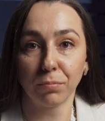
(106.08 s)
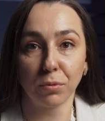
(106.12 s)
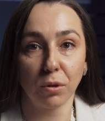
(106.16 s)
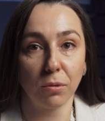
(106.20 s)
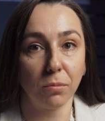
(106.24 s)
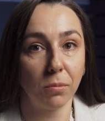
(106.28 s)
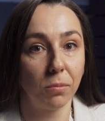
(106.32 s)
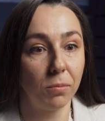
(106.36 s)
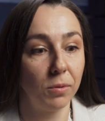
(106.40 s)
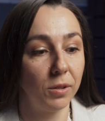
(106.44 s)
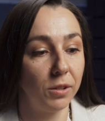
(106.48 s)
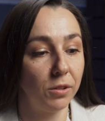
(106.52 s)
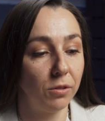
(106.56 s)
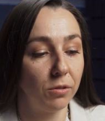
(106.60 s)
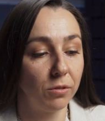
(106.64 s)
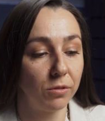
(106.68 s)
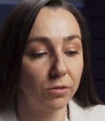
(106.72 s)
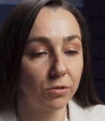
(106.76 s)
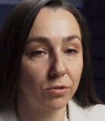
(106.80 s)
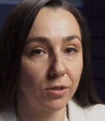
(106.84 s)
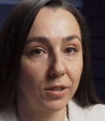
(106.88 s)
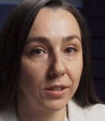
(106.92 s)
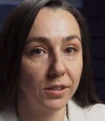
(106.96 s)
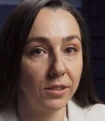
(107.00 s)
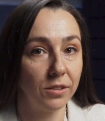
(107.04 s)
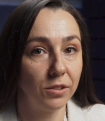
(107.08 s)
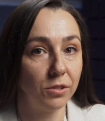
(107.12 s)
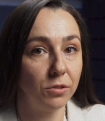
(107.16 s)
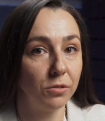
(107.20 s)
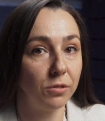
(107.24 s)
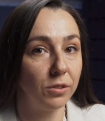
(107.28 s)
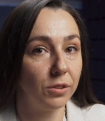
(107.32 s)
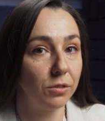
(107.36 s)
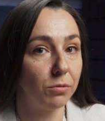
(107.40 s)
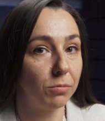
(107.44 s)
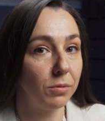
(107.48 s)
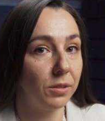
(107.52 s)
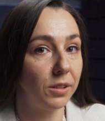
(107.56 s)
probably you already
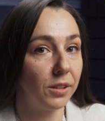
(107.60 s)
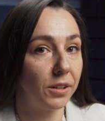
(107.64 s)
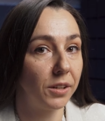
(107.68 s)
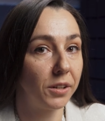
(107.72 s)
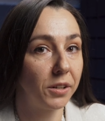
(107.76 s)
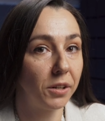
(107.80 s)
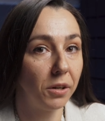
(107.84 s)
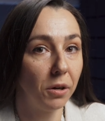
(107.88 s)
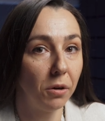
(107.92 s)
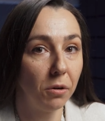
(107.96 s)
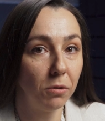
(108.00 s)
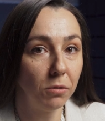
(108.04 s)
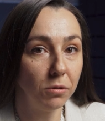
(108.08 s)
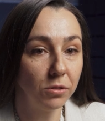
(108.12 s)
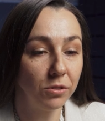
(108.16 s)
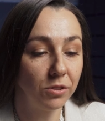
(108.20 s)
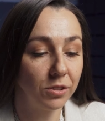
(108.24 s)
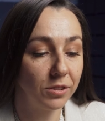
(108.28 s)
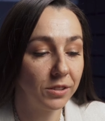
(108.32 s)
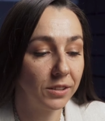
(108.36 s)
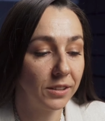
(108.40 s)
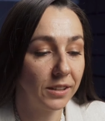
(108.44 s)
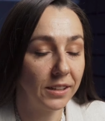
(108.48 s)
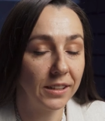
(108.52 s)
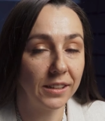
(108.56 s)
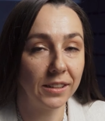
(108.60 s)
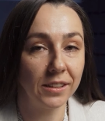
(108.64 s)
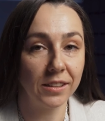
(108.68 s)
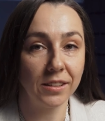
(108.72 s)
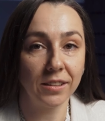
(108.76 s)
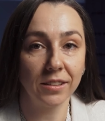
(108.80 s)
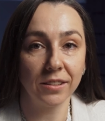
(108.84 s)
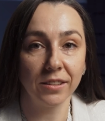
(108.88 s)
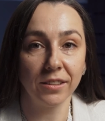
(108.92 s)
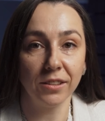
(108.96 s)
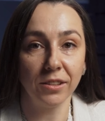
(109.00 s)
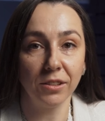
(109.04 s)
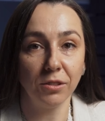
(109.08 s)
do it with a code
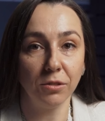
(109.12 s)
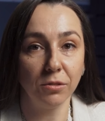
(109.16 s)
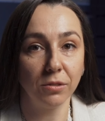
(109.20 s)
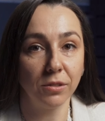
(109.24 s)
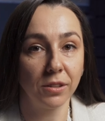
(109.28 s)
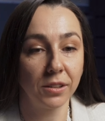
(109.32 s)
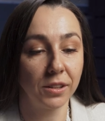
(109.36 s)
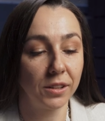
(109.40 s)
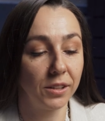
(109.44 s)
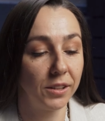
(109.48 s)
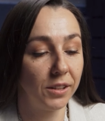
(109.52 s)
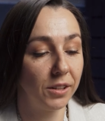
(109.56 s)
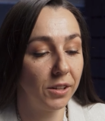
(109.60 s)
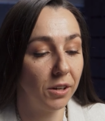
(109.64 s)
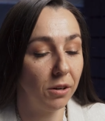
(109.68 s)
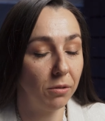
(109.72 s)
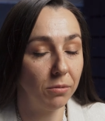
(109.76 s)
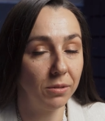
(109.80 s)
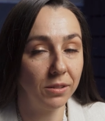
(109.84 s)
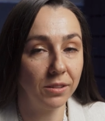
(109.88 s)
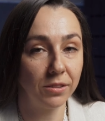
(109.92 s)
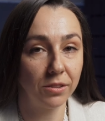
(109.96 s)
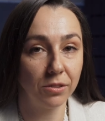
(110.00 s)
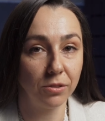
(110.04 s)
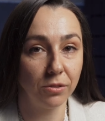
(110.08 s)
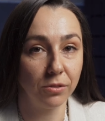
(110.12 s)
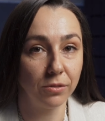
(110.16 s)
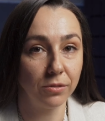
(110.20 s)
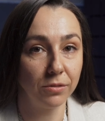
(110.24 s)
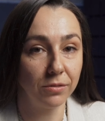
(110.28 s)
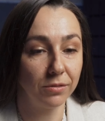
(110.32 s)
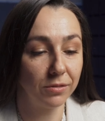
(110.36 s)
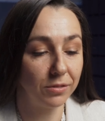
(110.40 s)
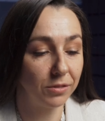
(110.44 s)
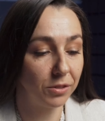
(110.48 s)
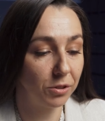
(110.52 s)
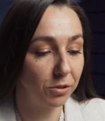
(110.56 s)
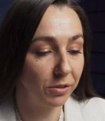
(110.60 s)
and you are going
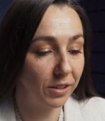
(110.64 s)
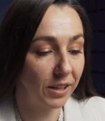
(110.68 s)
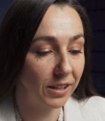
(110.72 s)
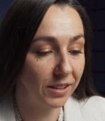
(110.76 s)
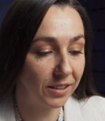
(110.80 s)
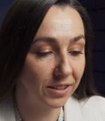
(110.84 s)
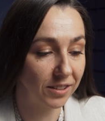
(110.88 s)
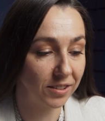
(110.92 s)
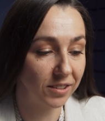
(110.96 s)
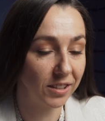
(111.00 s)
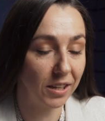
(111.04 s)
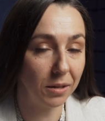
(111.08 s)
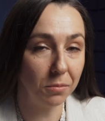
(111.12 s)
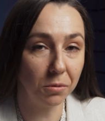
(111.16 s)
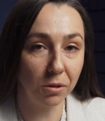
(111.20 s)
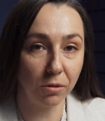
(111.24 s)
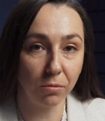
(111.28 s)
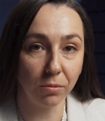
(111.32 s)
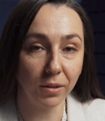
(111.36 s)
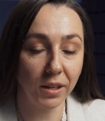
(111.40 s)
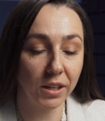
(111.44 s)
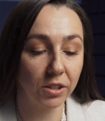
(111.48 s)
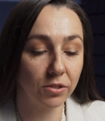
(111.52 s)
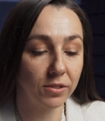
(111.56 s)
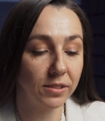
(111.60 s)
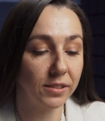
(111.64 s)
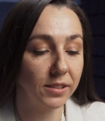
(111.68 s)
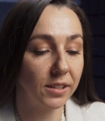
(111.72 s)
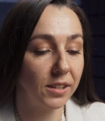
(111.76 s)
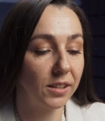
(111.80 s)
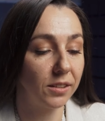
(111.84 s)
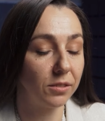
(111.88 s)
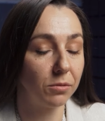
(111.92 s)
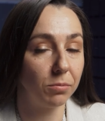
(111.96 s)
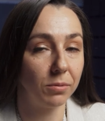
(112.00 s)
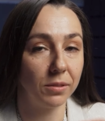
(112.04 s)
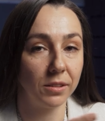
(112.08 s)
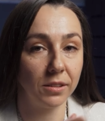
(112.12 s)
to get the same quick
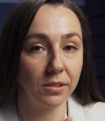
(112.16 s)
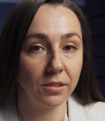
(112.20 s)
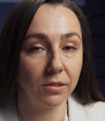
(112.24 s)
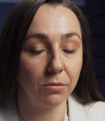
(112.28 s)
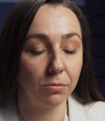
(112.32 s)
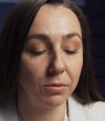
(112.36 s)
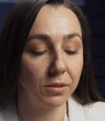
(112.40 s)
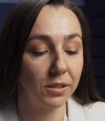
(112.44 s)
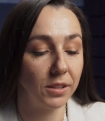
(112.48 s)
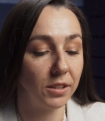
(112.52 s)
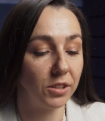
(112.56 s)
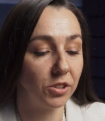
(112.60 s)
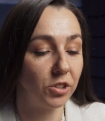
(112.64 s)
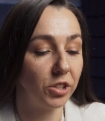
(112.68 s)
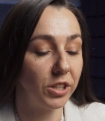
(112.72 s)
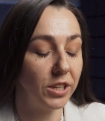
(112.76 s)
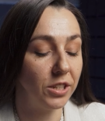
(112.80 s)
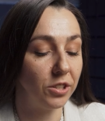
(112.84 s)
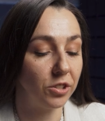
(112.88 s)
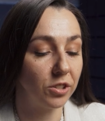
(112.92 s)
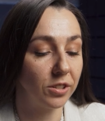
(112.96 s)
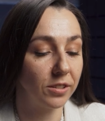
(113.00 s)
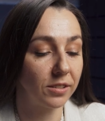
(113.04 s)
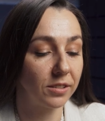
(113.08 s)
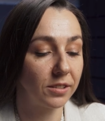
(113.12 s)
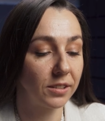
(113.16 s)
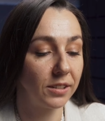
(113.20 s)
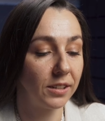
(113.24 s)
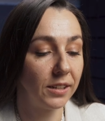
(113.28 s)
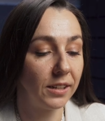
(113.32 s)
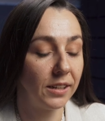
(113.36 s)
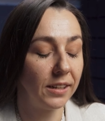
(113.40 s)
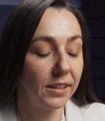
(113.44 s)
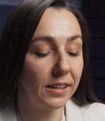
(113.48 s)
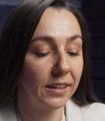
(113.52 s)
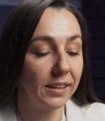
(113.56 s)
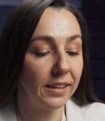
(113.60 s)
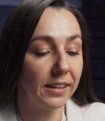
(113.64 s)
result with the changes.
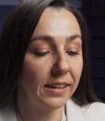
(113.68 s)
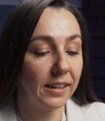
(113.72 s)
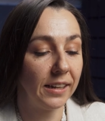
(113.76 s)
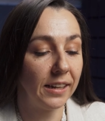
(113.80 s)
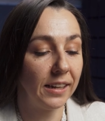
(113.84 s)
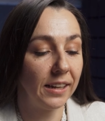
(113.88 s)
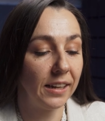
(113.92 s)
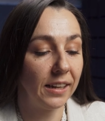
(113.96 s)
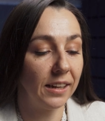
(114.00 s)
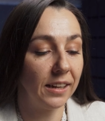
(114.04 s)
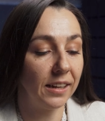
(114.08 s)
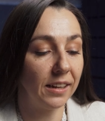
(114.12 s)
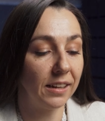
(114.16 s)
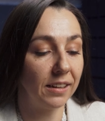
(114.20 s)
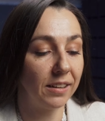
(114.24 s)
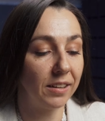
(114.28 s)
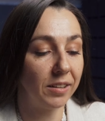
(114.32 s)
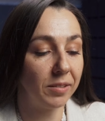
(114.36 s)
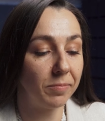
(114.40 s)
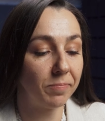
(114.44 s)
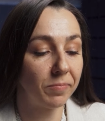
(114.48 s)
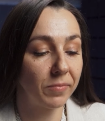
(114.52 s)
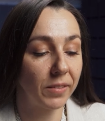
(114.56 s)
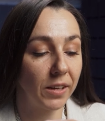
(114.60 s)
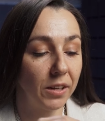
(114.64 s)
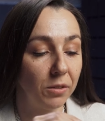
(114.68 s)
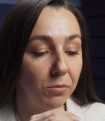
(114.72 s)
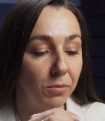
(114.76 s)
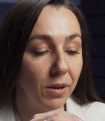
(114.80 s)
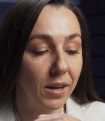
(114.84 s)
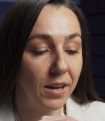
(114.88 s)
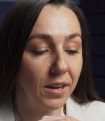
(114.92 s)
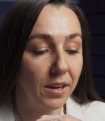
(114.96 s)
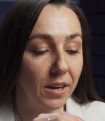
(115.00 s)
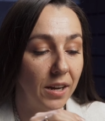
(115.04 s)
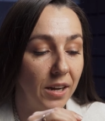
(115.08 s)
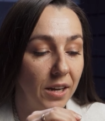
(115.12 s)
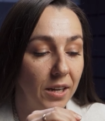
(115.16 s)
And
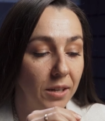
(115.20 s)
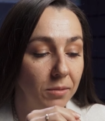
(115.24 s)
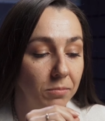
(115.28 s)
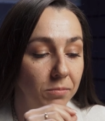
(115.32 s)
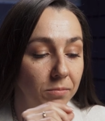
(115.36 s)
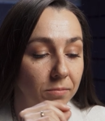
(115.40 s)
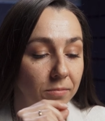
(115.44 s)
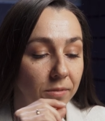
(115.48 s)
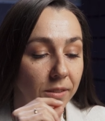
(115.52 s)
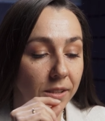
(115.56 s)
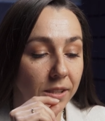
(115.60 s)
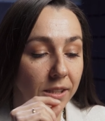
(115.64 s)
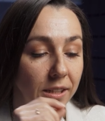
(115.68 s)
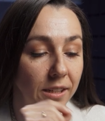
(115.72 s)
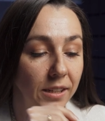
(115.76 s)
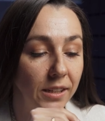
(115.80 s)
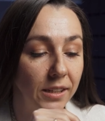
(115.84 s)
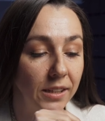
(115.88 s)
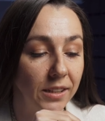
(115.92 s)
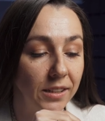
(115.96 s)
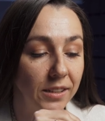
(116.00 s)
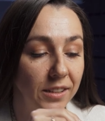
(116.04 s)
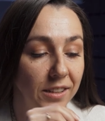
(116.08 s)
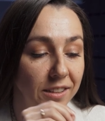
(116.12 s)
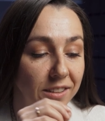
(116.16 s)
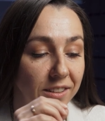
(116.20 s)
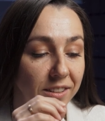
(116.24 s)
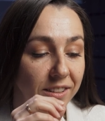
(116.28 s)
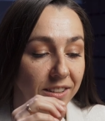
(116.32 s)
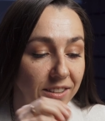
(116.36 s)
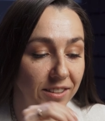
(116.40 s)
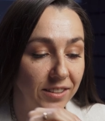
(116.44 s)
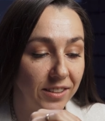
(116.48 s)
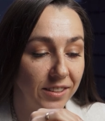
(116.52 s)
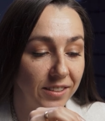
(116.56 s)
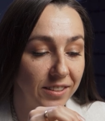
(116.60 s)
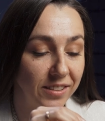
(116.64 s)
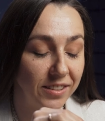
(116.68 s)
why I'm thinking that
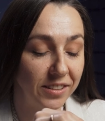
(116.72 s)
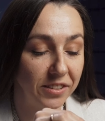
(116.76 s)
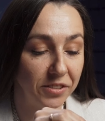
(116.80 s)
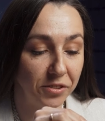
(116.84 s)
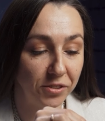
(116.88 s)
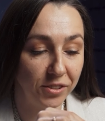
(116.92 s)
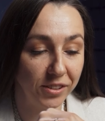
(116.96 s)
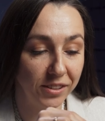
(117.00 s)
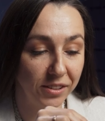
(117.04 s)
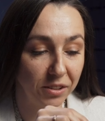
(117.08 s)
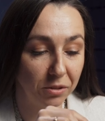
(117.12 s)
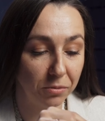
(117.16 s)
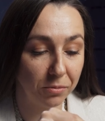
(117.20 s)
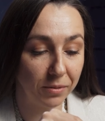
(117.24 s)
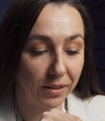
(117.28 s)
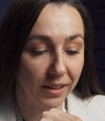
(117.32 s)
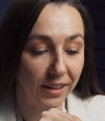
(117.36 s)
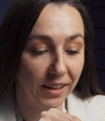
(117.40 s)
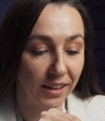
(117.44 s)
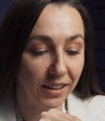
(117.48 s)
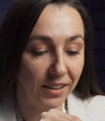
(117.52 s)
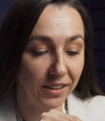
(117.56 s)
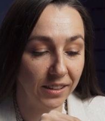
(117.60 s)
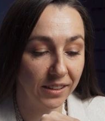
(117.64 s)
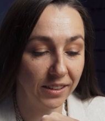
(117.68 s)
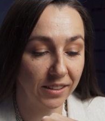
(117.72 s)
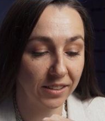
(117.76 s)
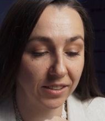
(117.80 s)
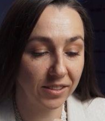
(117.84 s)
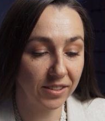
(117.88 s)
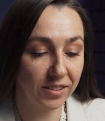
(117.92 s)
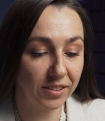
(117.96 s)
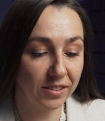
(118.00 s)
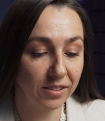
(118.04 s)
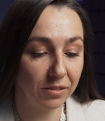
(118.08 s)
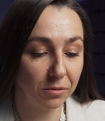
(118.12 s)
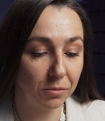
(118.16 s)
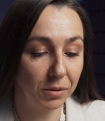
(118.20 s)
this is the really way,
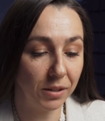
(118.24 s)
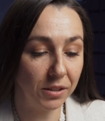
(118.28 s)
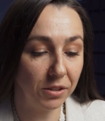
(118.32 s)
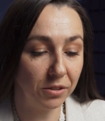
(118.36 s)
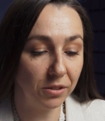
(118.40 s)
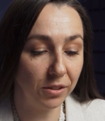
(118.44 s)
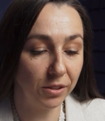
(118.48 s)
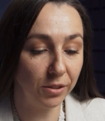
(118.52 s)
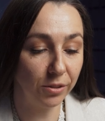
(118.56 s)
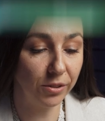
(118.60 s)
because when you